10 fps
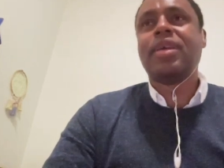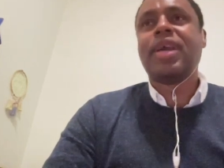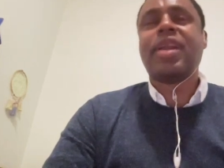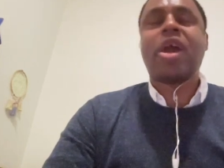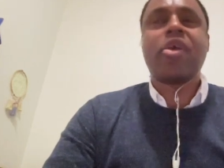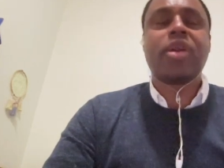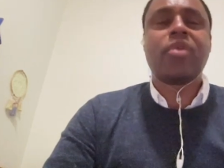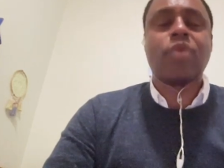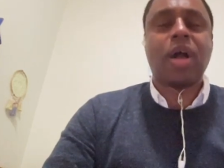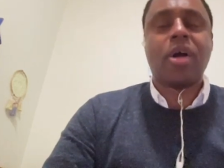
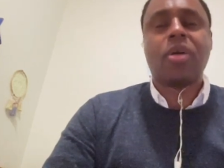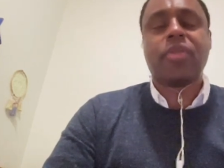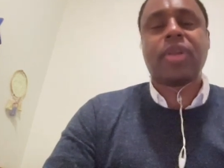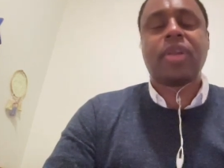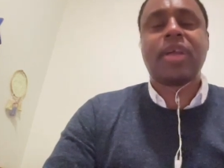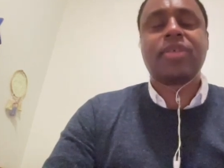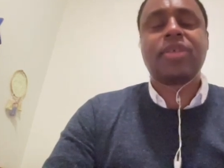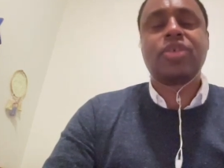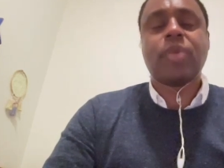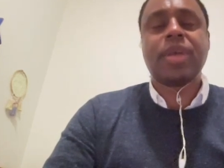inherited wealth, and a lot of
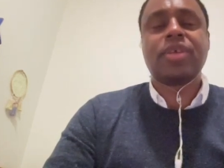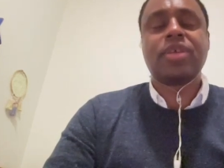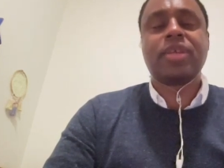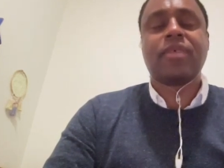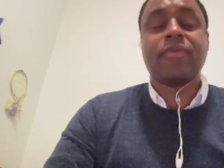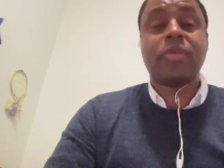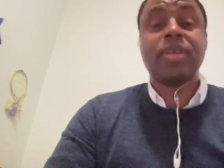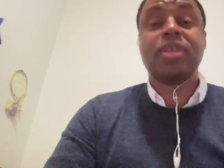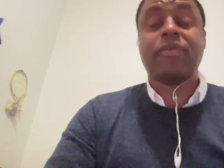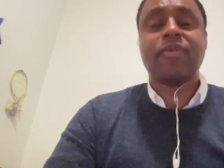situations that are
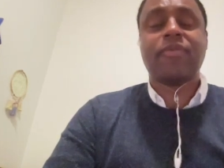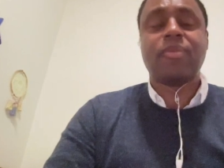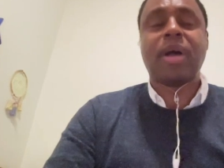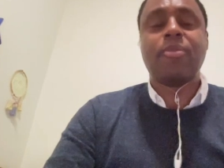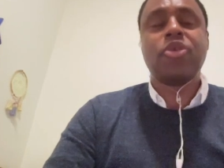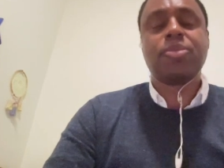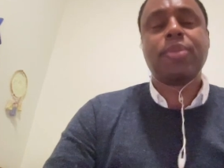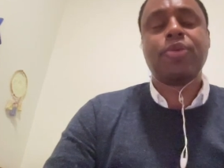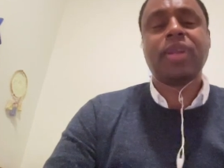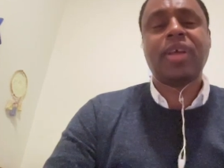very different from how most
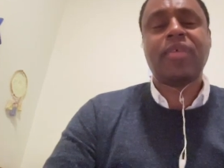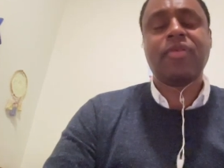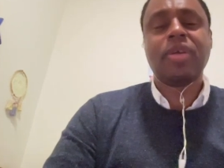people live.